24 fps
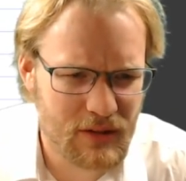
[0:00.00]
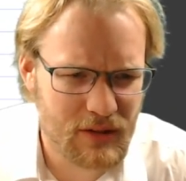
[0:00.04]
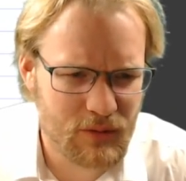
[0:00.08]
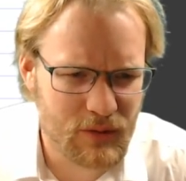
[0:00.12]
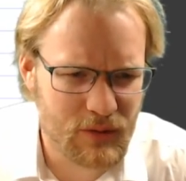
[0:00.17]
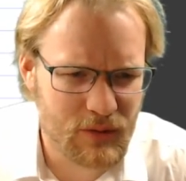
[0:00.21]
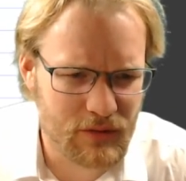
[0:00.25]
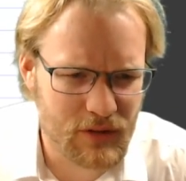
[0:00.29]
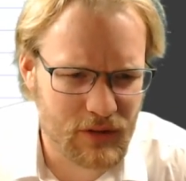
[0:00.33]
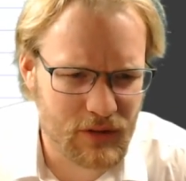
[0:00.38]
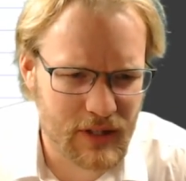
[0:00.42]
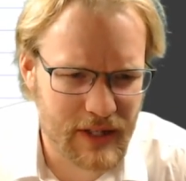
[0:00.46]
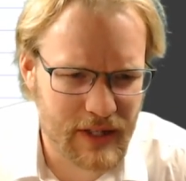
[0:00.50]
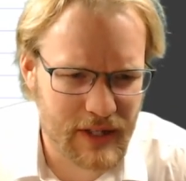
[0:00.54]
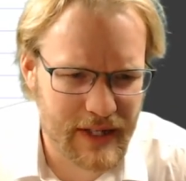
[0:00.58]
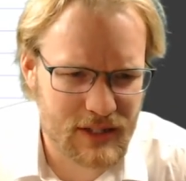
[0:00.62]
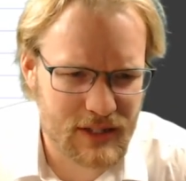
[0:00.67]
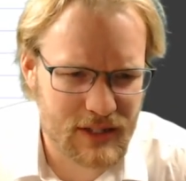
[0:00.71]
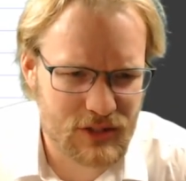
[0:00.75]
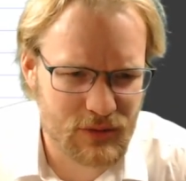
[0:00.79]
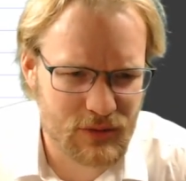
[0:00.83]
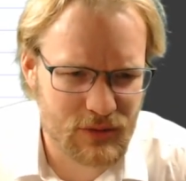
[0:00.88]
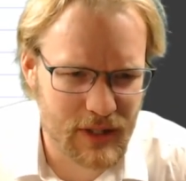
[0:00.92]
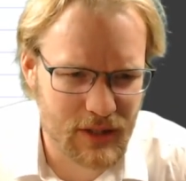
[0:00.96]
We've got an
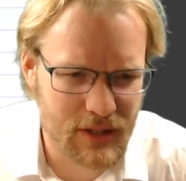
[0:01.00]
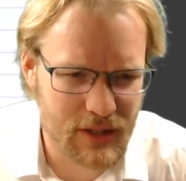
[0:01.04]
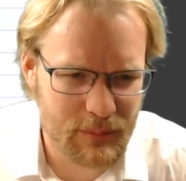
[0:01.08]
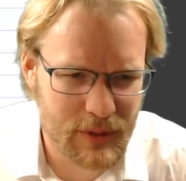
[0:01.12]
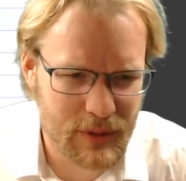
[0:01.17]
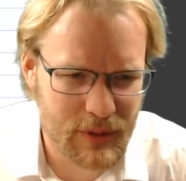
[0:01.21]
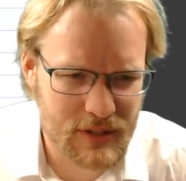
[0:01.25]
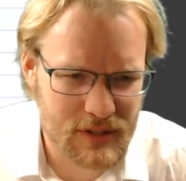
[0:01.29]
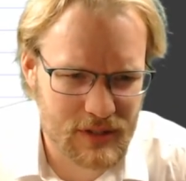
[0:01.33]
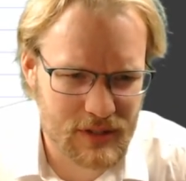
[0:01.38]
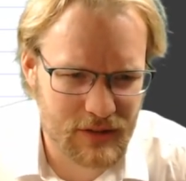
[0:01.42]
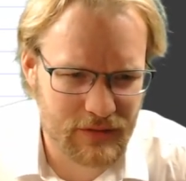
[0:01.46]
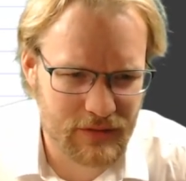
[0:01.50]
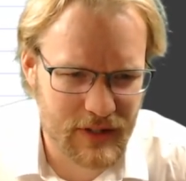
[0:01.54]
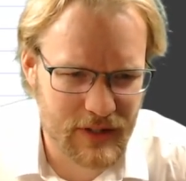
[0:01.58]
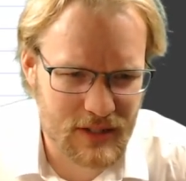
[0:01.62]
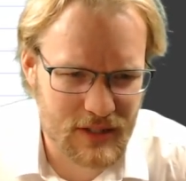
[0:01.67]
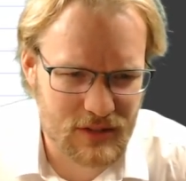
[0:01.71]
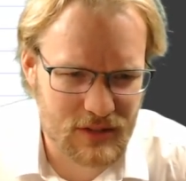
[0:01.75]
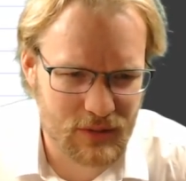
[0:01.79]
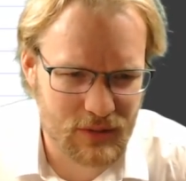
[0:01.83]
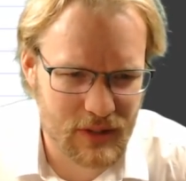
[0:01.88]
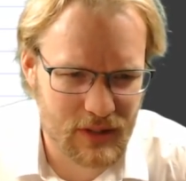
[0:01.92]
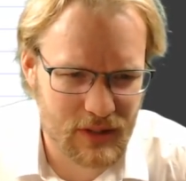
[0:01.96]
x squared, a positive x
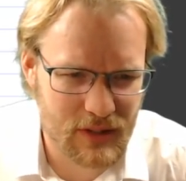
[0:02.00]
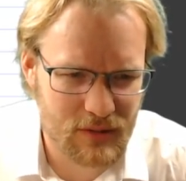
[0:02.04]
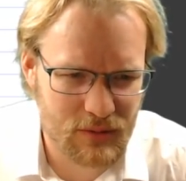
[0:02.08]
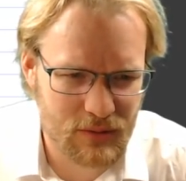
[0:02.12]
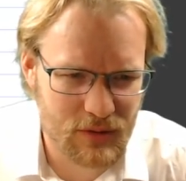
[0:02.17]
squared.